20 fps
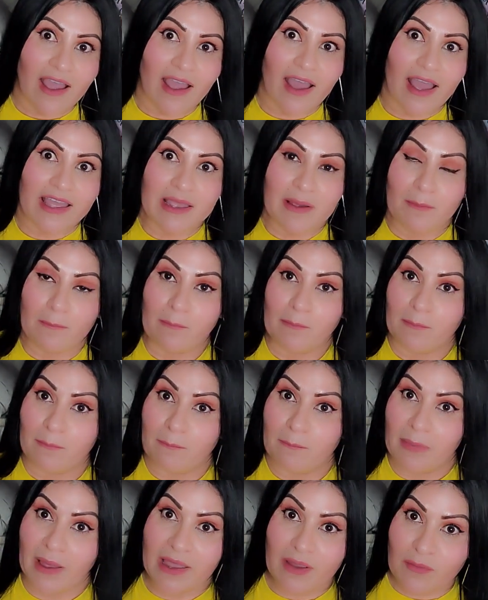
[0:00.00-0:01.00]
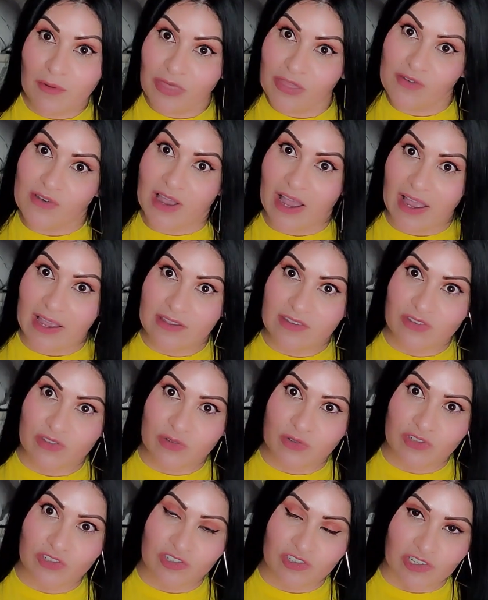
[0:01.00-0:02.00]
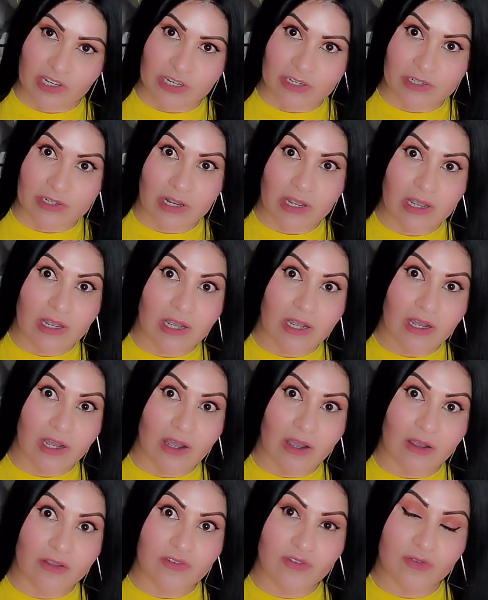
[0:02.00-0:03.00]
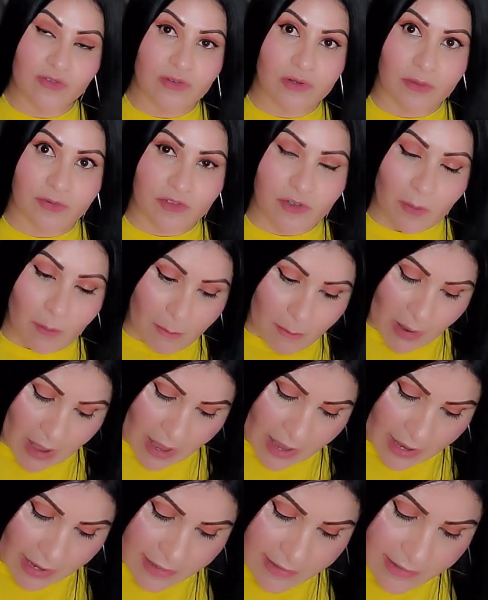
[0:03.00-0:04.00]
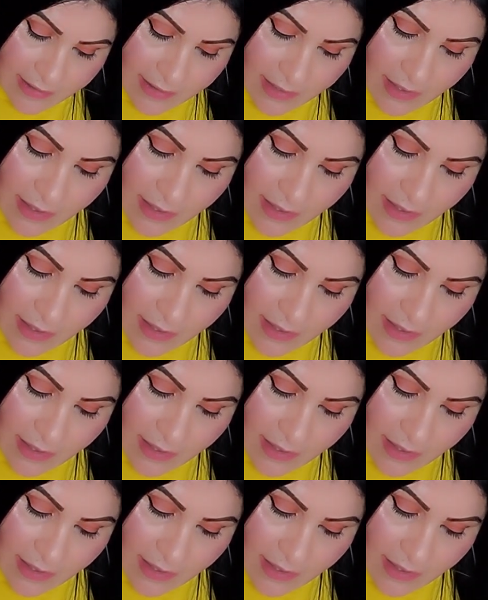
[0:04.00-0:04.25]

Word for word: i am back with you guys to share a subscription box